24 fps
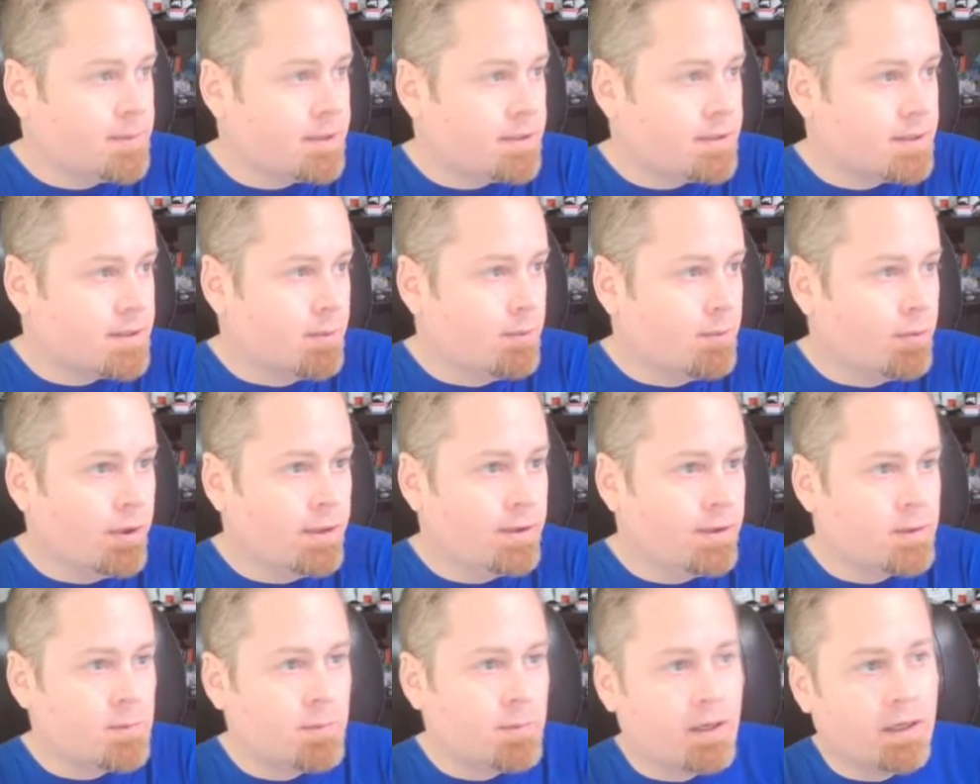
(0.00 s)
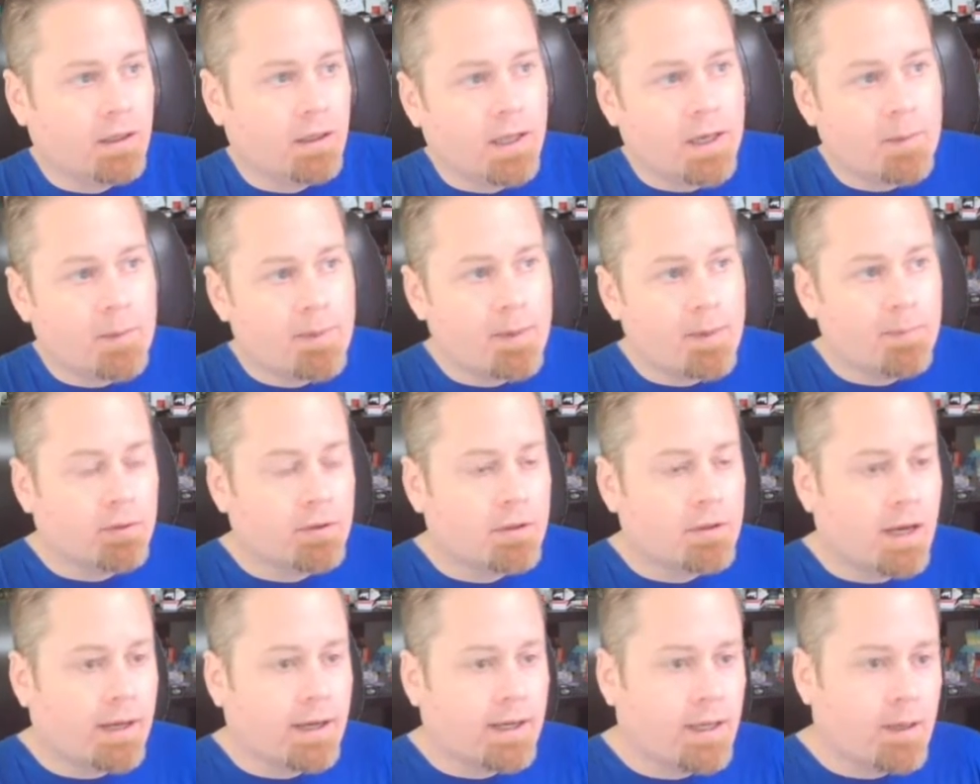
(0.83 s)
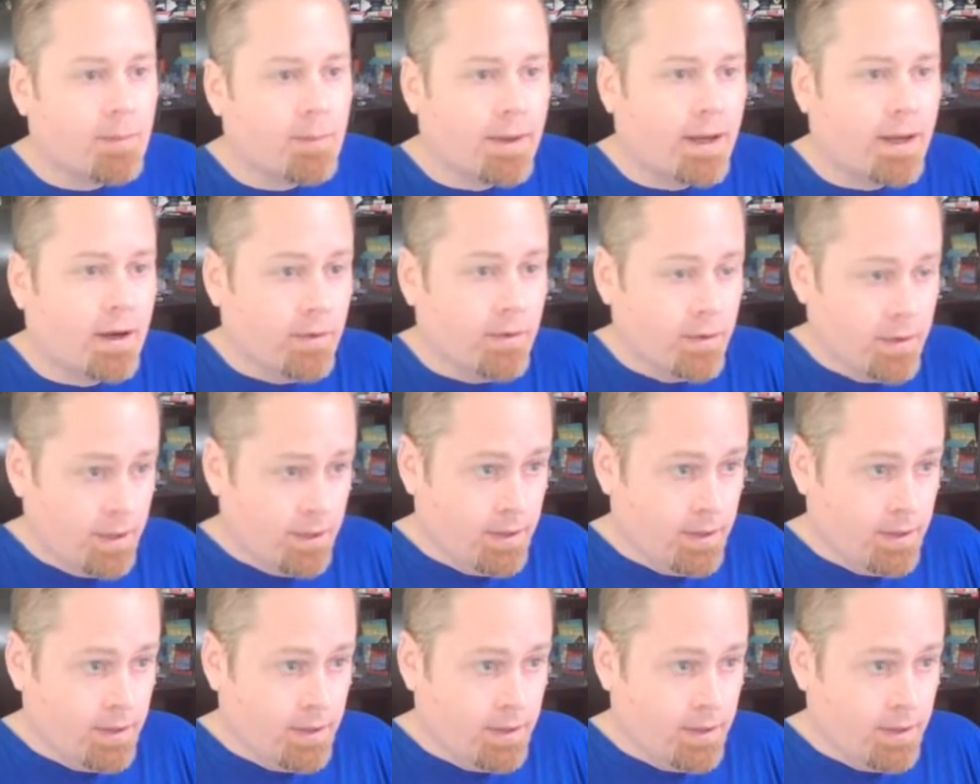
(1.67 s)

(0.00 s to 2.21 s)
At some point, there's been a lot of people talking about